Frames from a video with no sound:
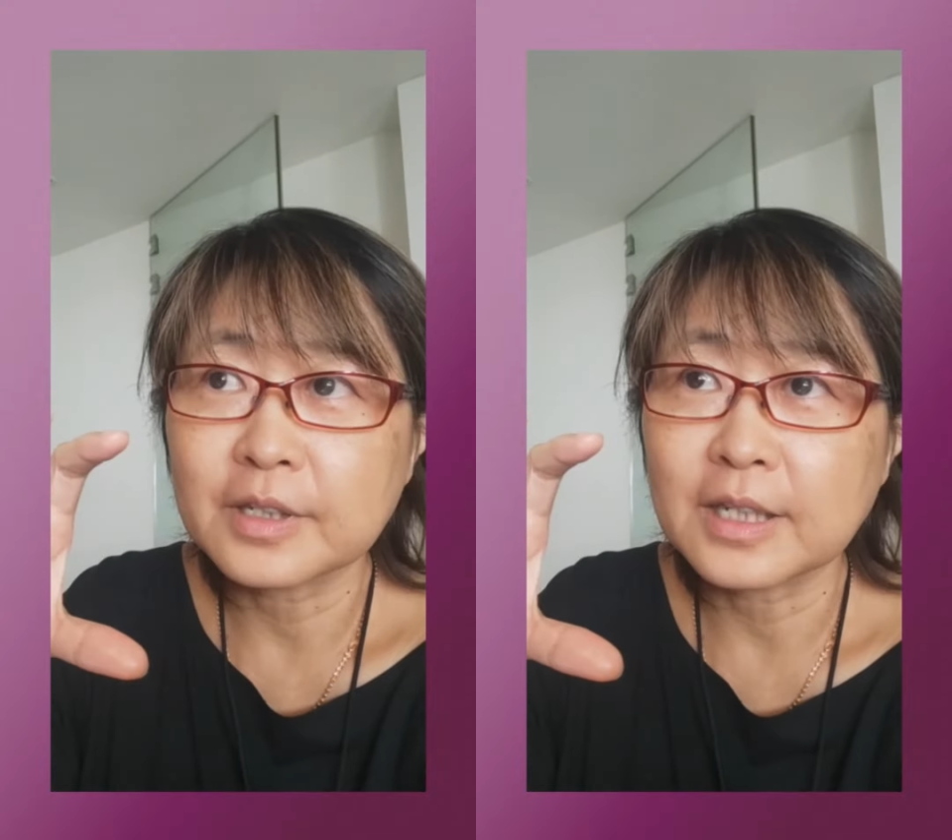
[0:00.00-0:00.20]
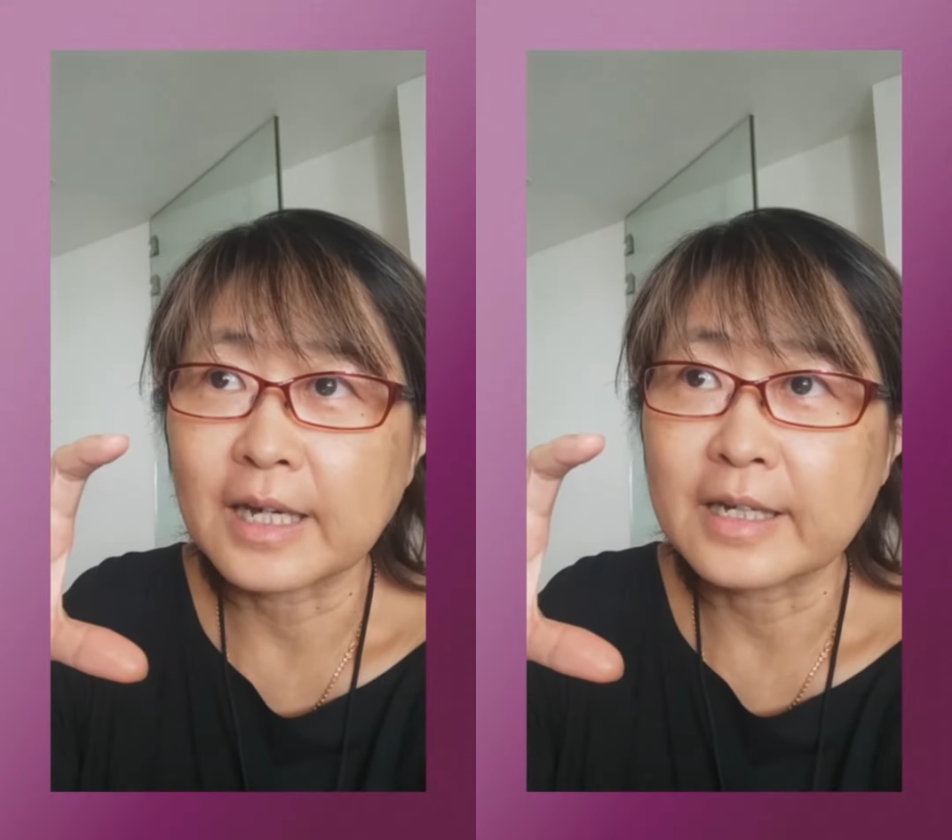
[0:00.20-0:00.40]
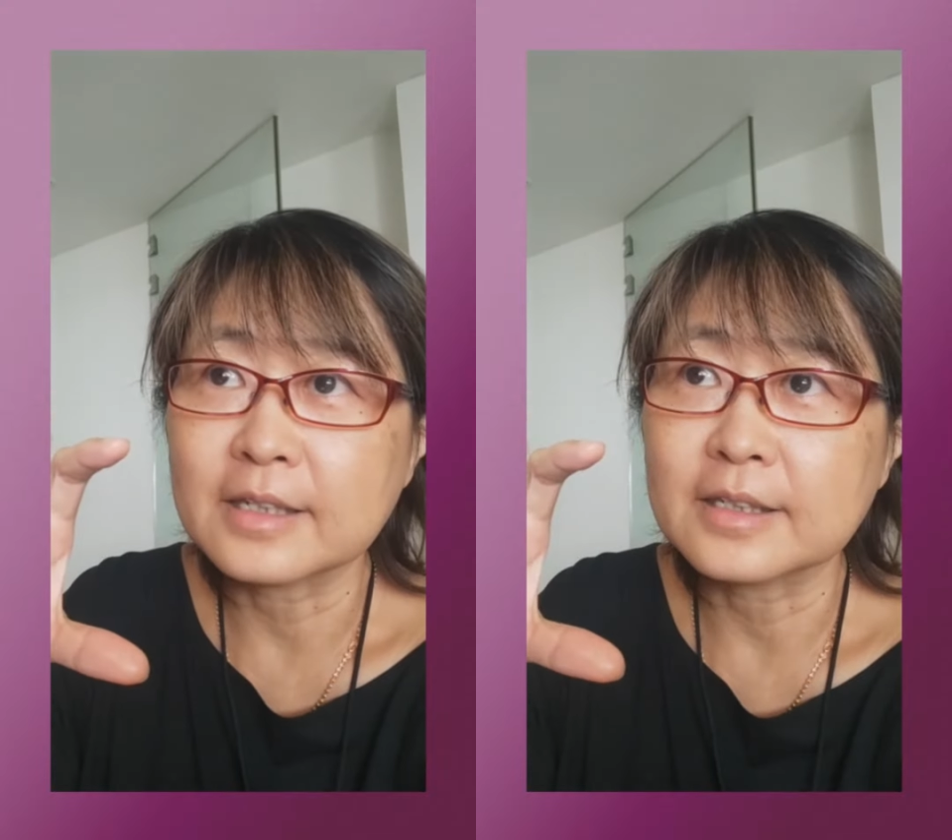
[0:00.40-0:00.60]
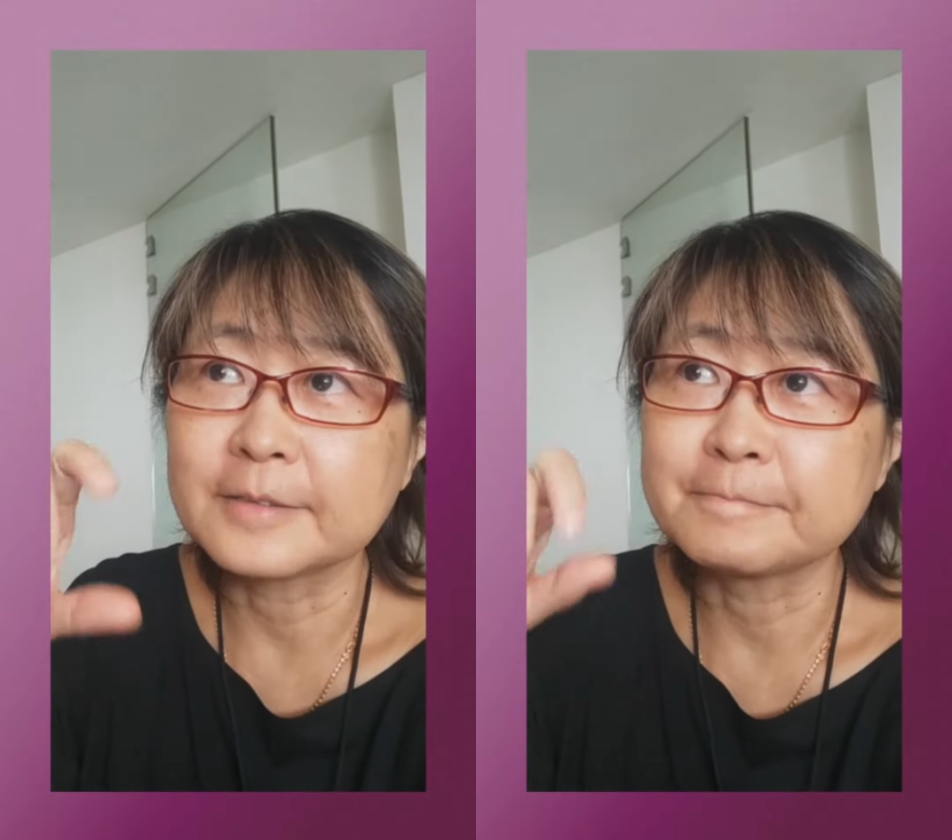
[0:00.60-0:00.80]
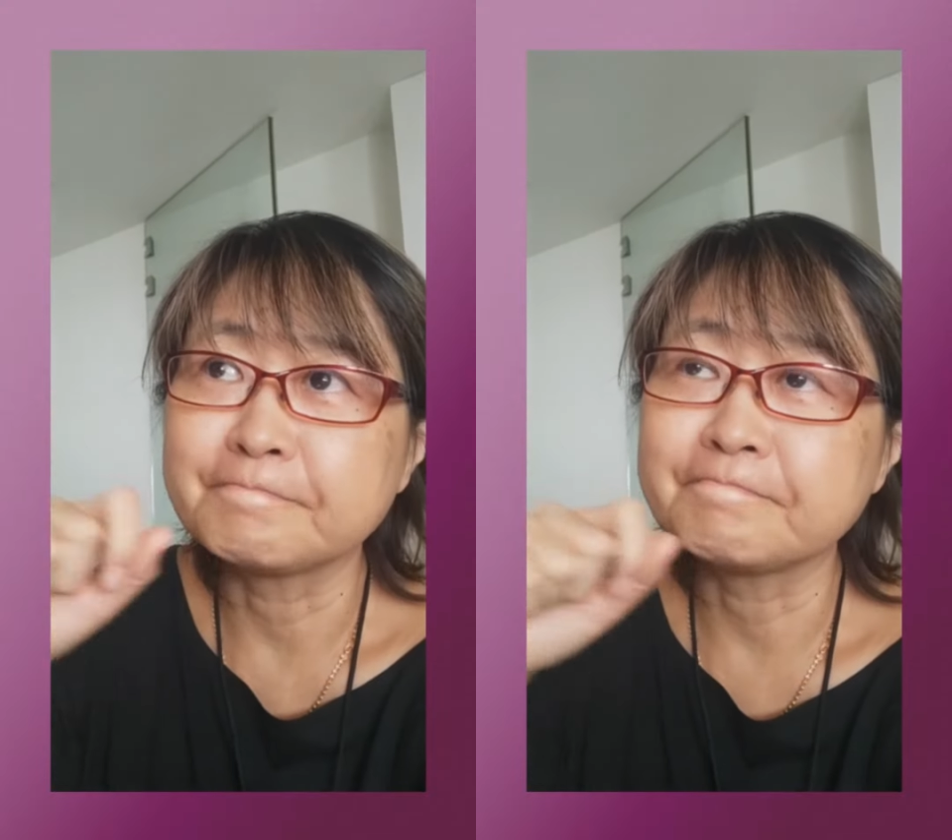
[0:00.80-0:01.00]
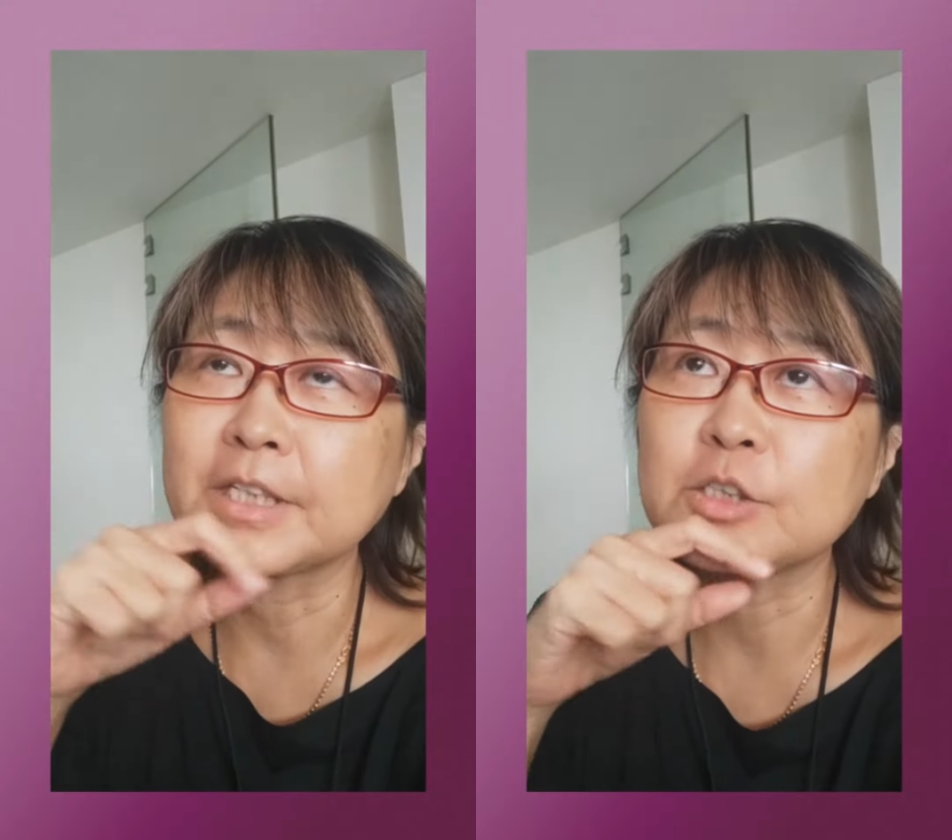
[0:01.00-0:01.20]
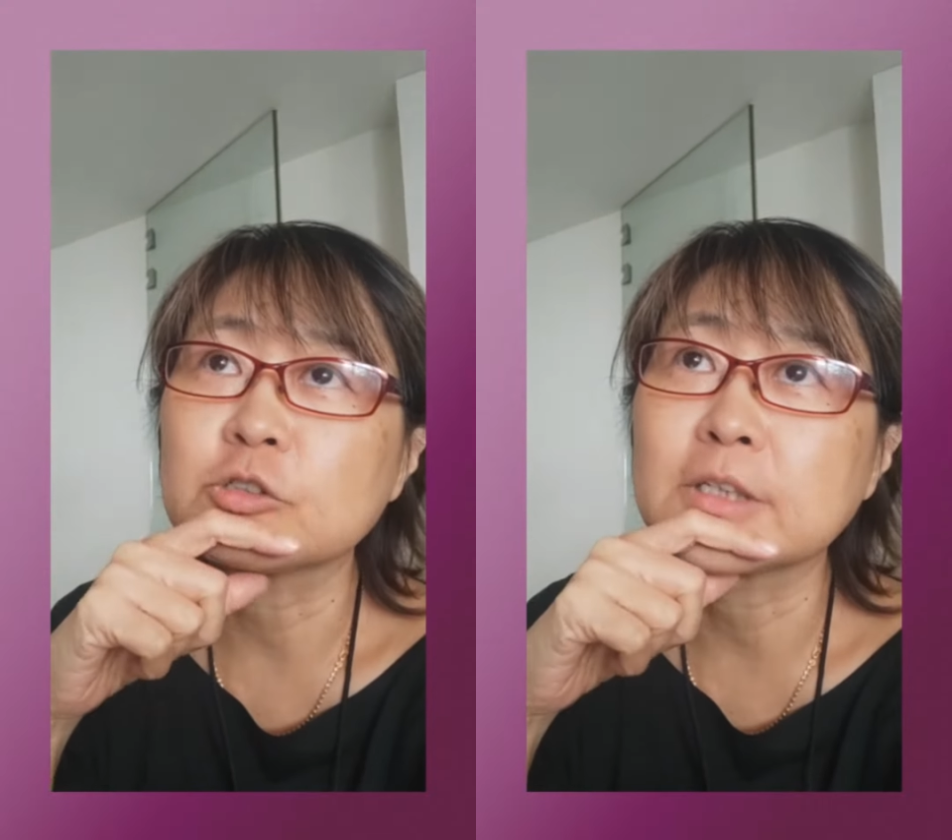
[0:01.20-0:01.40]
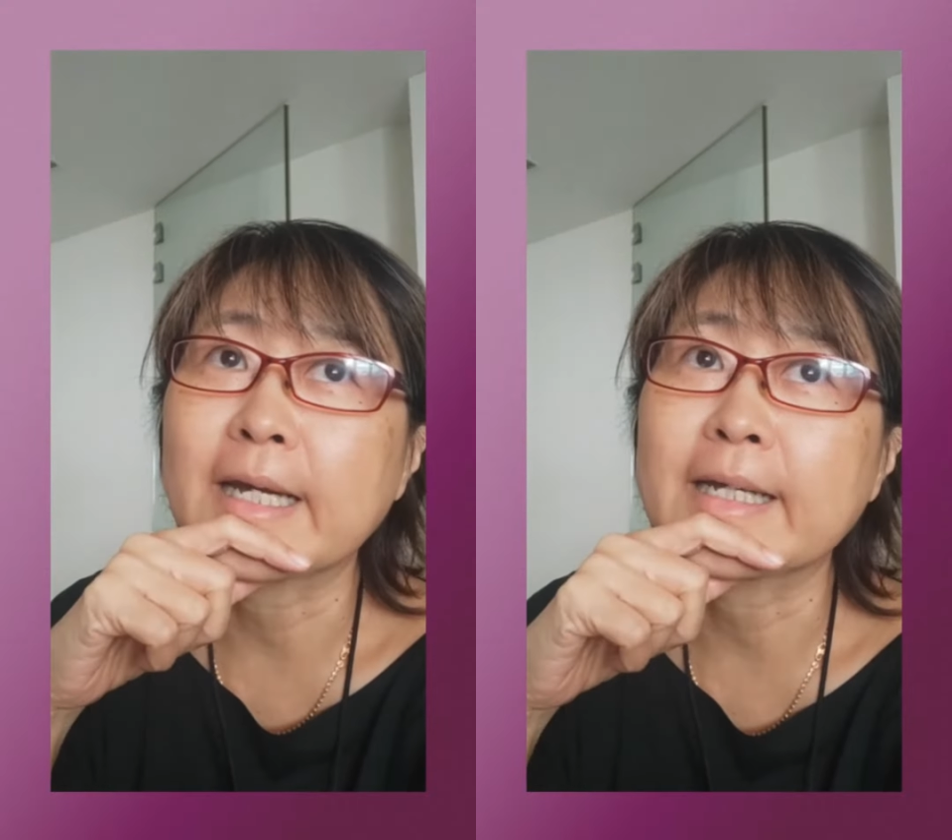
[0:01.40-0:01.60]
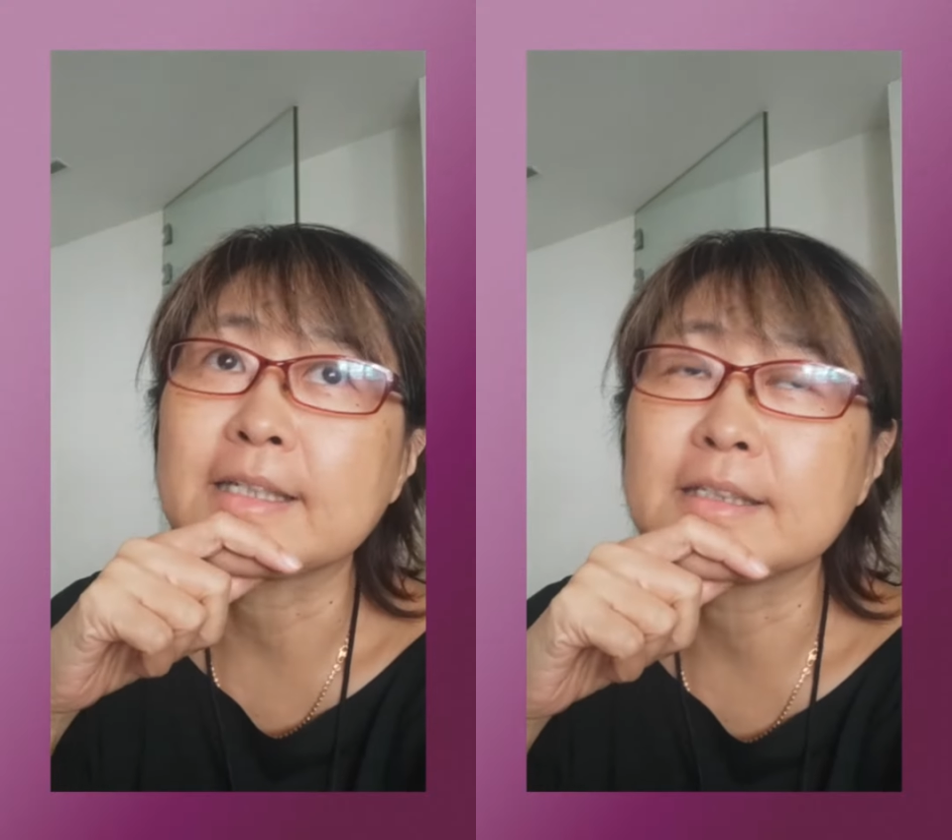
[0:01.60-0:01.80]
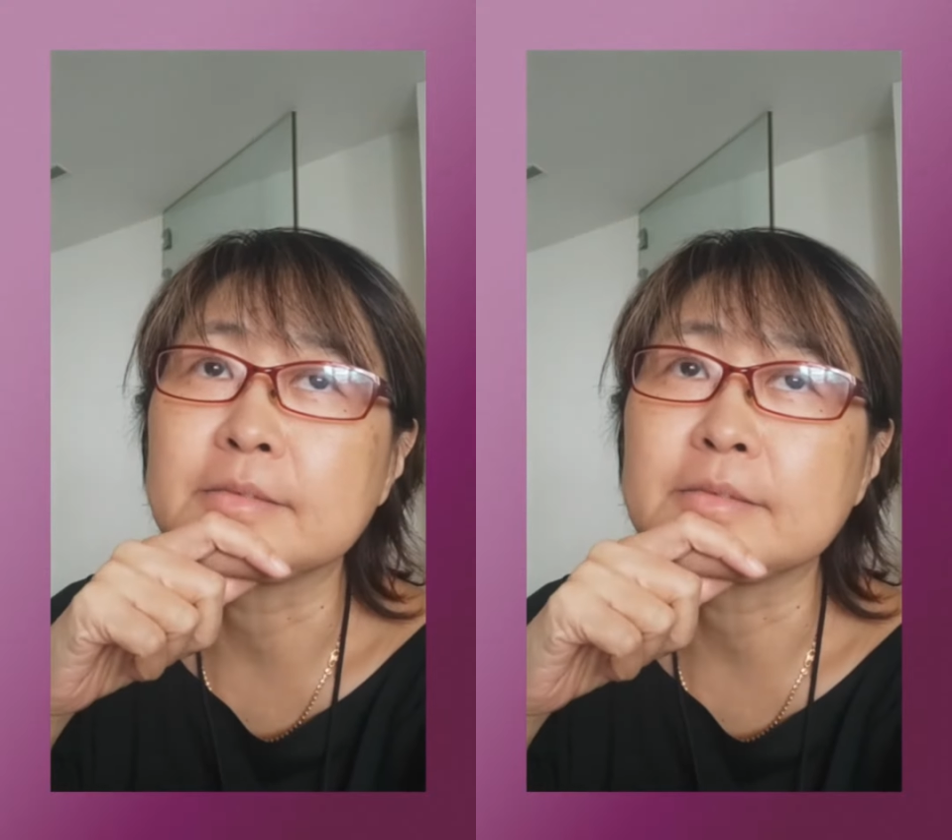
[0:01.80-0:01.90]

like they look like